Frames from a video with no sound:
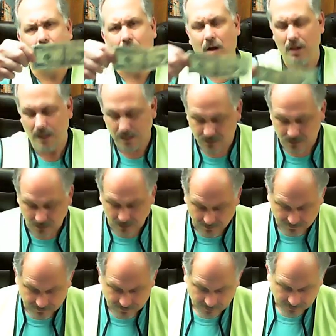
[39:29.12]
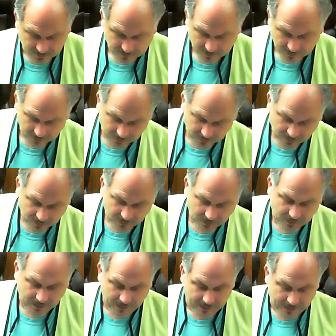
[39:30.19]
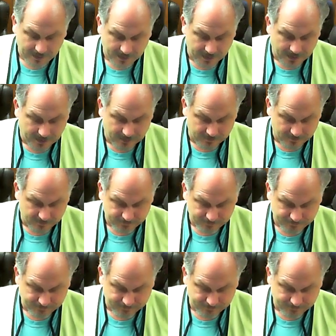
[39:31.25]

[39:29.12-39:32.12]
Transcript: and all that stuff. And um,